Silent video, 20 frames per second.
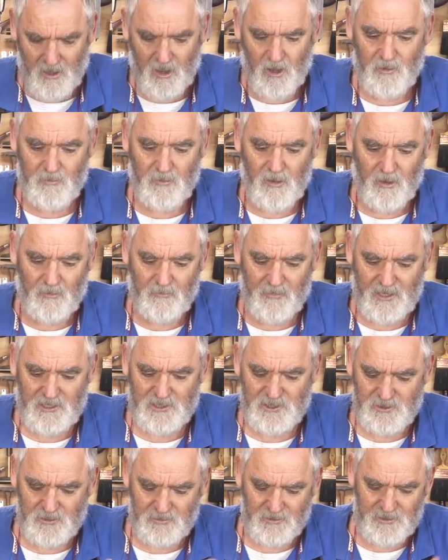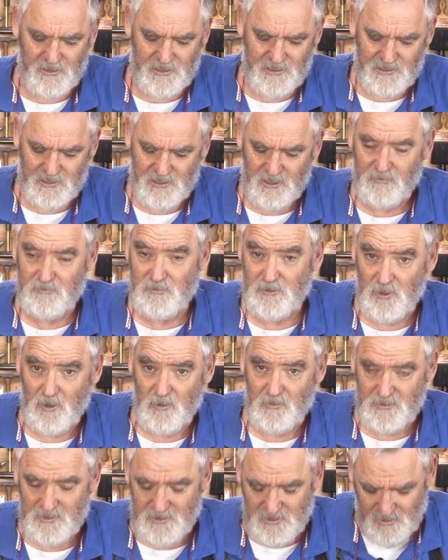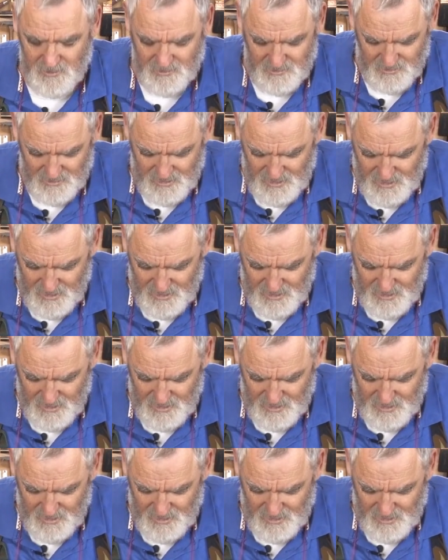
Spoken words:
I make sure that it's the absorbent side of the